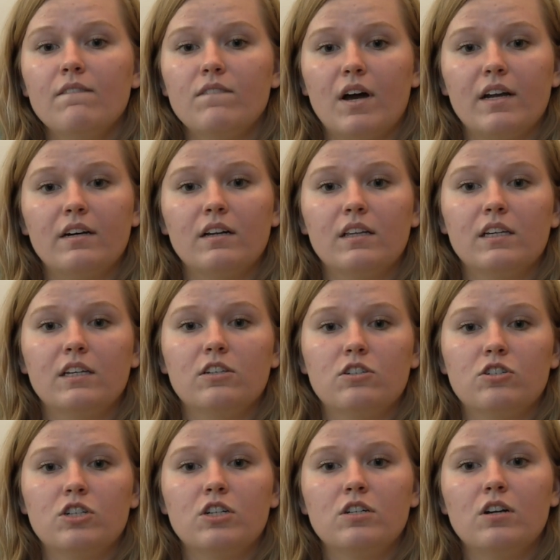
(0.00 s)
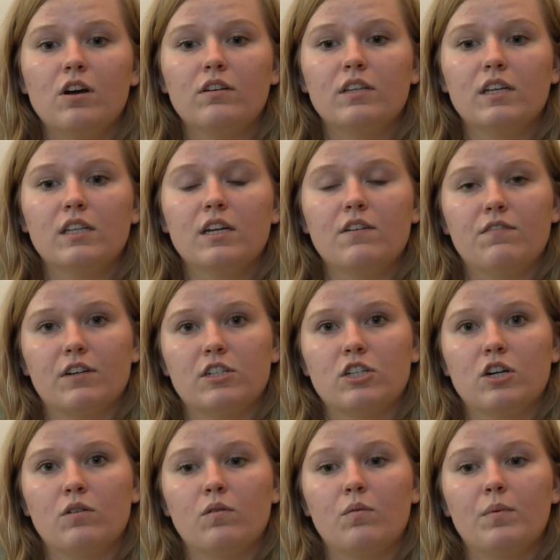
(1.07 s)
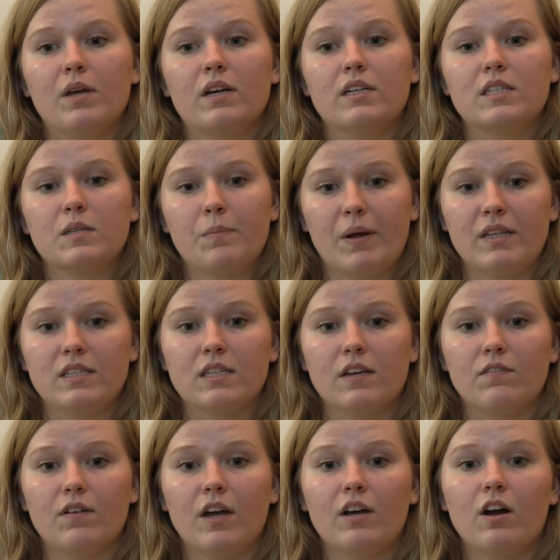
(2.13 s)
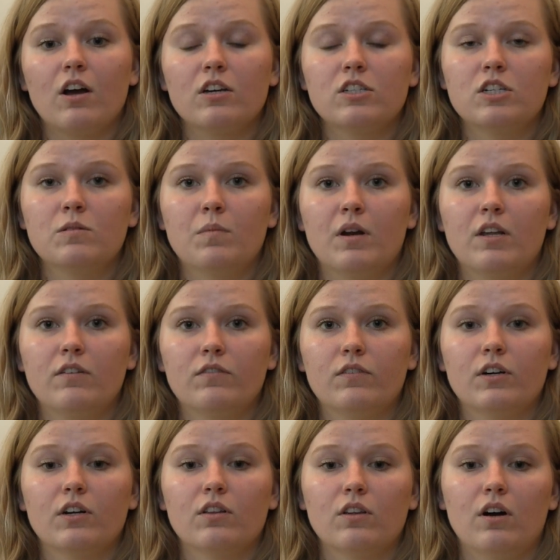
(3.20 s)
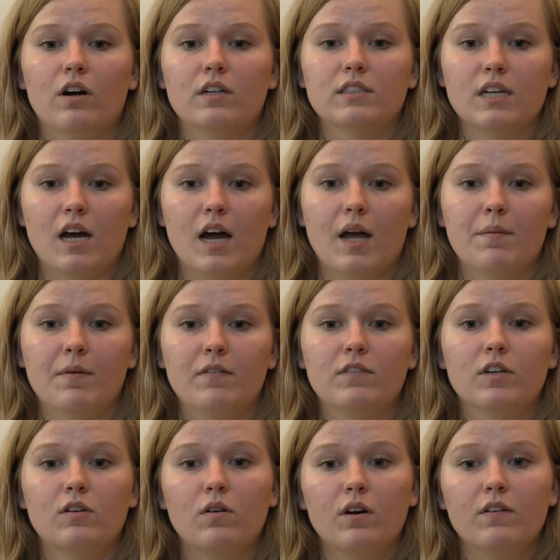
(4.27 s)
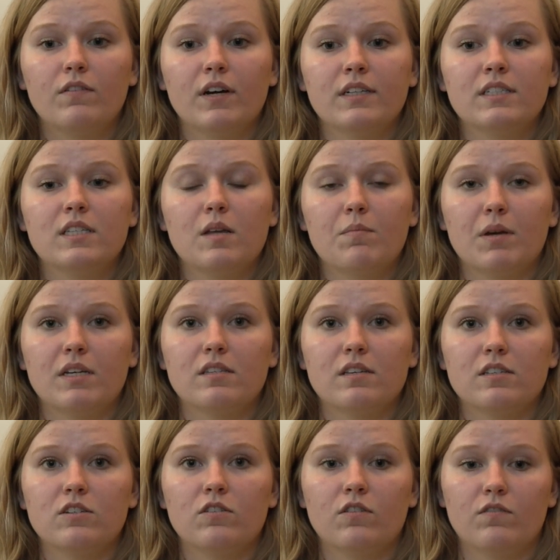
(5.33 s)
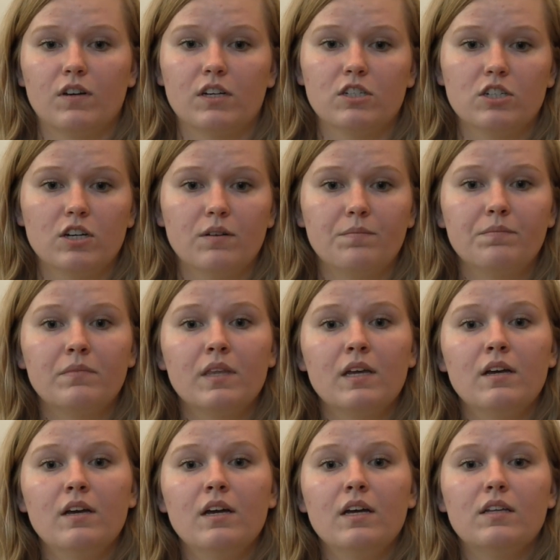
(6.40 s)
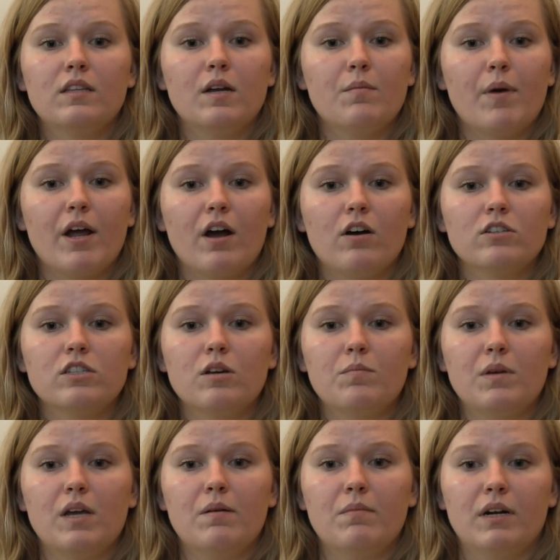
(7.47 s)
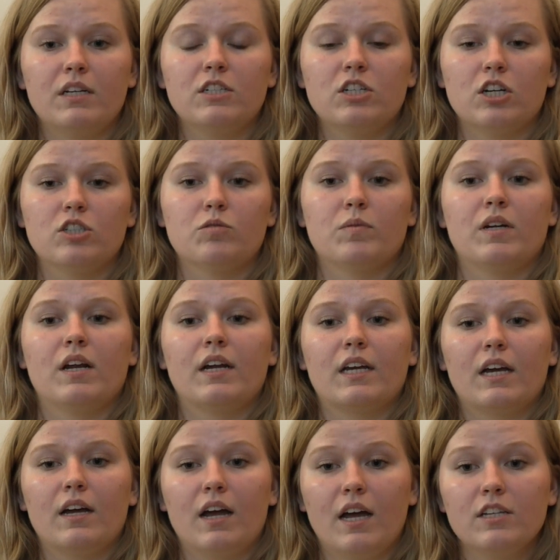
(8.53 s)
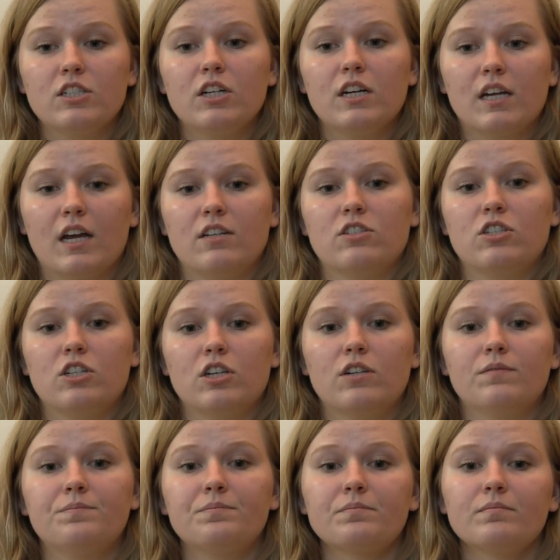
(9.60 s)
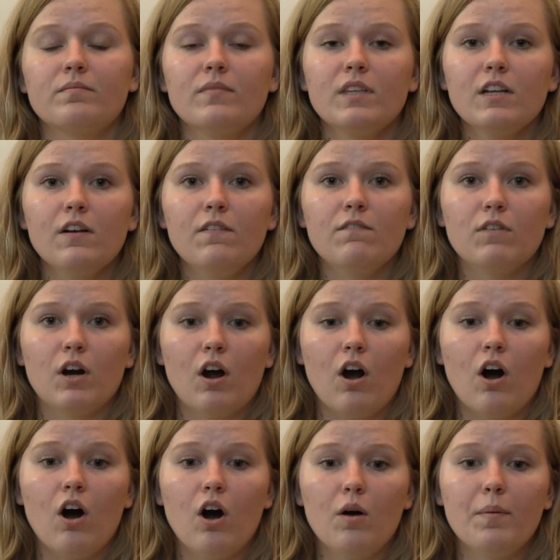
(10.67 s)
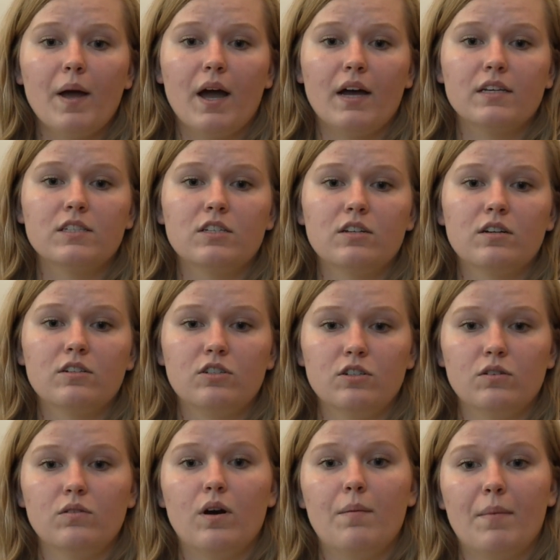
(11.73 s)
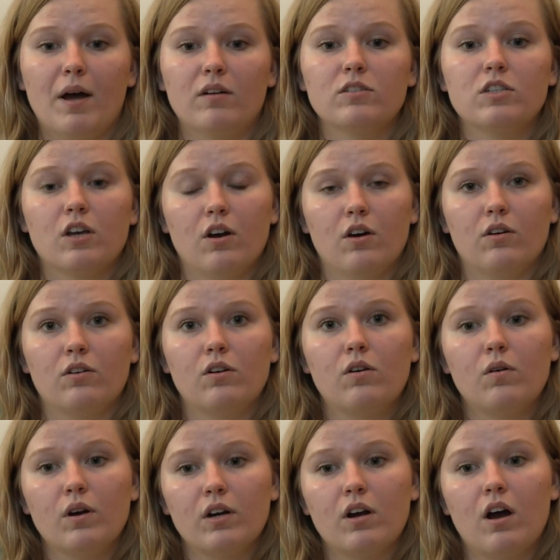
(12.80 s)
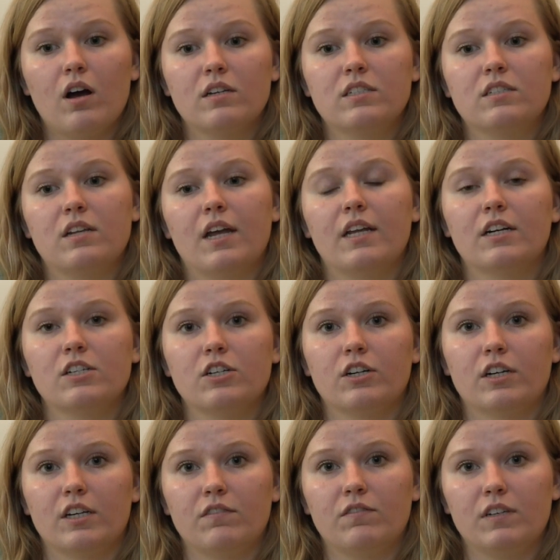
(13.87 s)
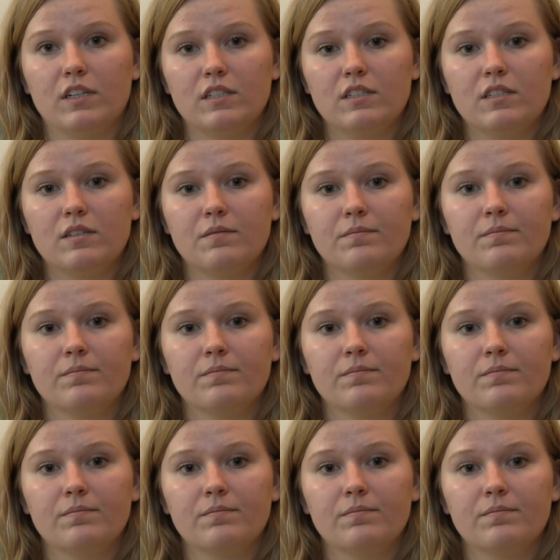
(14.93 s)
Finally, you should know that the eviction will be expensive and cost you money for a long time if the court finds the basis to evict you. There might also be a money judgment entered against you for all past due amounts owed, court costs, and attorney fees.